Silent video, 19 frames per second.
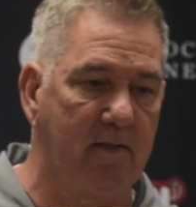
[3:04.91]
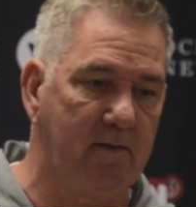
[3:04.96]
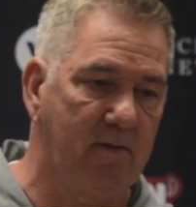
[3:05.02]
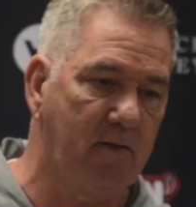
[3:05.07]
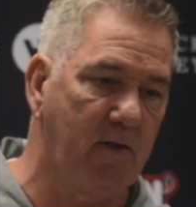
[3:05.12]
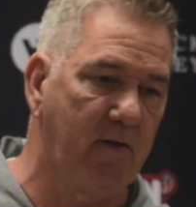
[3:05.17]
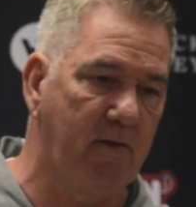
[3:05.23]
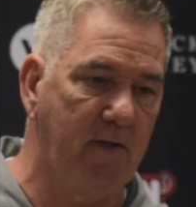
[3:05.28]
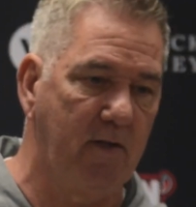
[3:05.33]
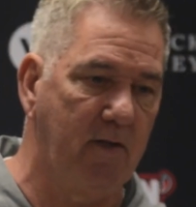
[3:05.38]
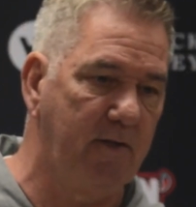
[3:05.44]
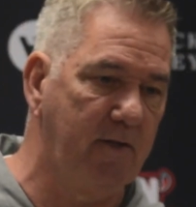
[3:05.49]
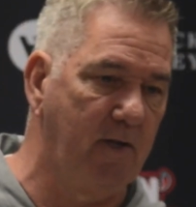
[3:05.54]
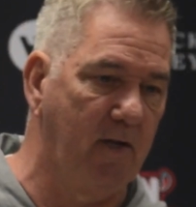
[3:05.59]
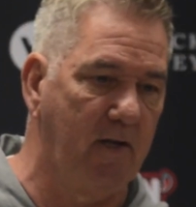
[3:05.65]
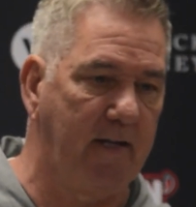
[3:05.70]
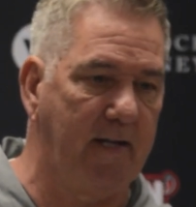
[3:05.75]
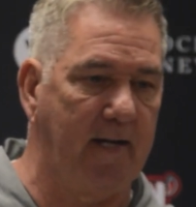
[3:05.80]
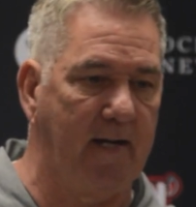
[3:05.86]
And so
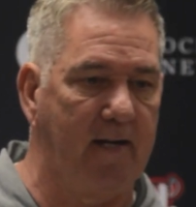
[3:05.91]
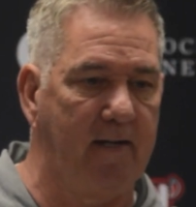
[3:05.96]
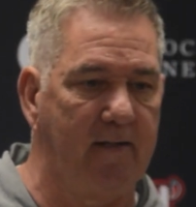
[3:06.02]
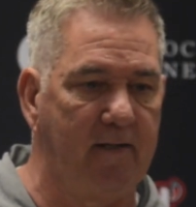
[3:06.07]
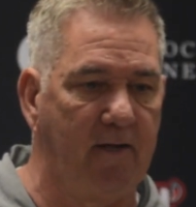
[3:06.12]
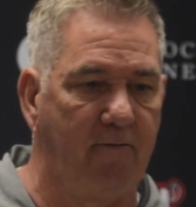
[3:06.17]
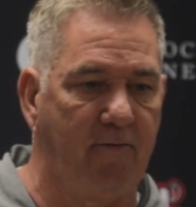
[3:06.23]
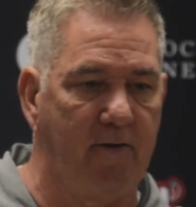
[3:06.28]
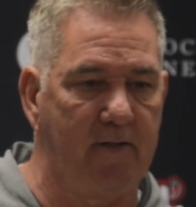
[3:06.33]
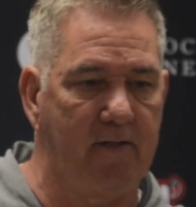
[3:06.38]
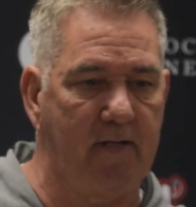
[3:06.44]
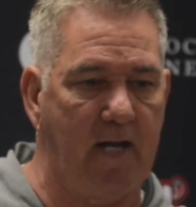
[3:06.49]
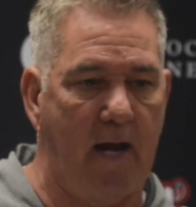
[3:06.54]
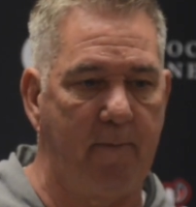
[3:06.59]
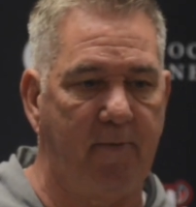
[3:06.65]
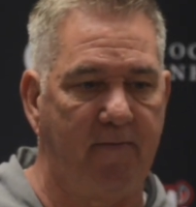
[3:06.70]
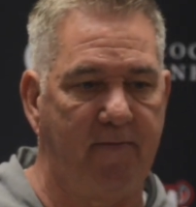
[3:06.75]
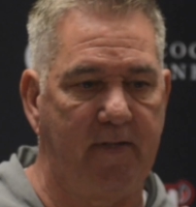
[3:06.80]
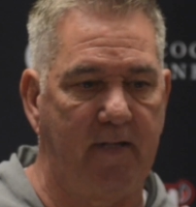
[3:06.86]
you're looking at a different
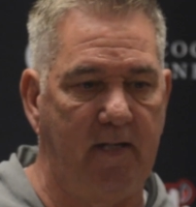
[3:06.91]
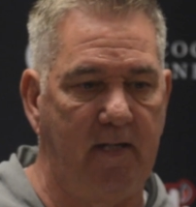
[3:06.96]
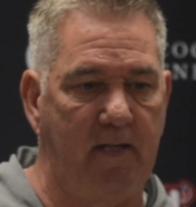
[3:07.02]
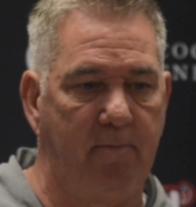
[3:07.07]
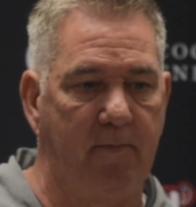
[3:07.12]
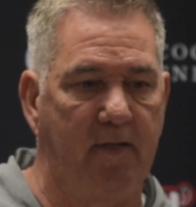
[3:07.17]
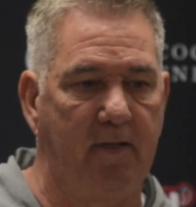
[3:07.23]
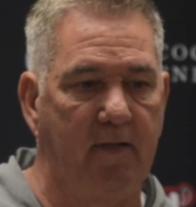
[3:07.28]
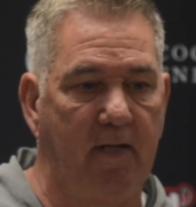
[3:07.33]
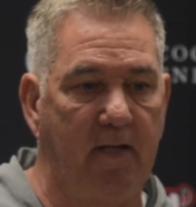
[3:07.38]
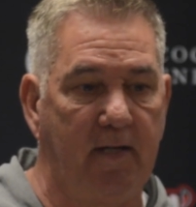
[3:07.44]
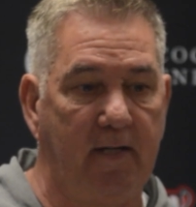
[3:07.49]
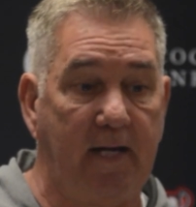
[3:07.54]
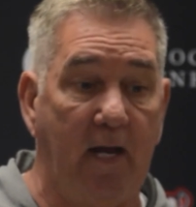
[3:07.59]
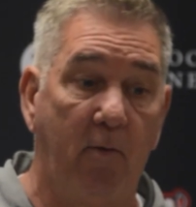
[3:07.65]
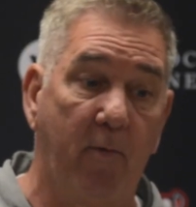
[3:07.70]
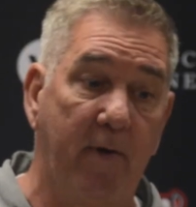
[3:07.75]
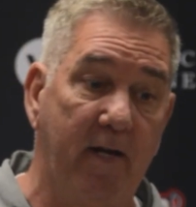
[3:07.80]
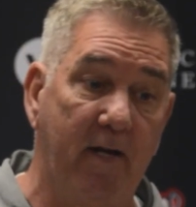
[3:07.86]
type of team. And
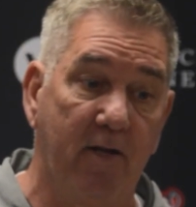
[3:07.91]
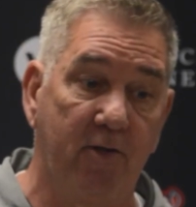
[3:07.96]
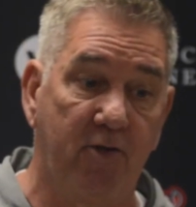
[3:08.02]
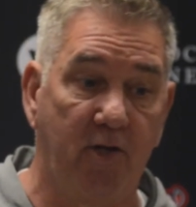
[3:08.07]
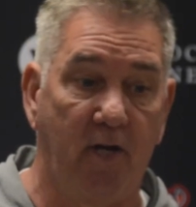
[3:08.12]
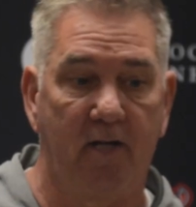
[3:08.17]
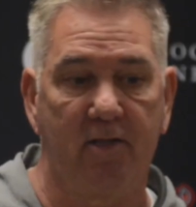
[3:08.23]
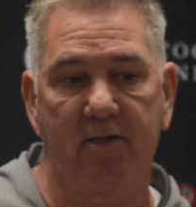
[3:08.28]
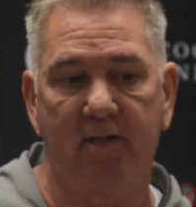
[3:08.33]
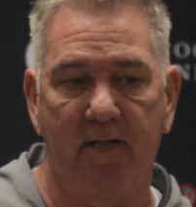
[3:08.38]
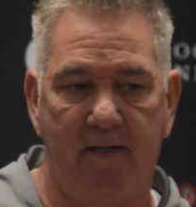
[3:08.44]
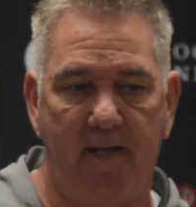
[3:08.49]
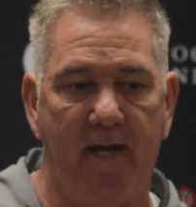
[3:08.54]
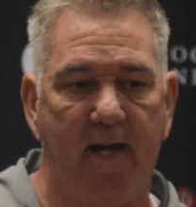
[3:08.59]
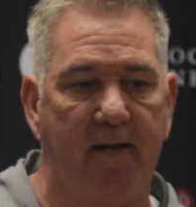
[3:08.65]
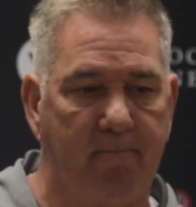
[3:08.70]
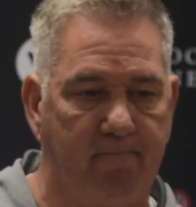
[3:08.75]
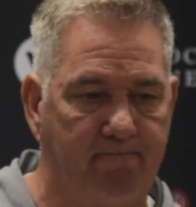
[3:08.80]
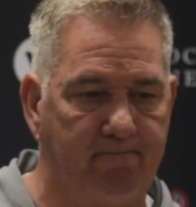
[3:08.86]
can we adjust to
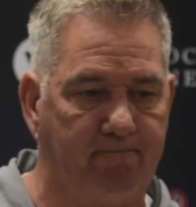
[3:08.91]
that?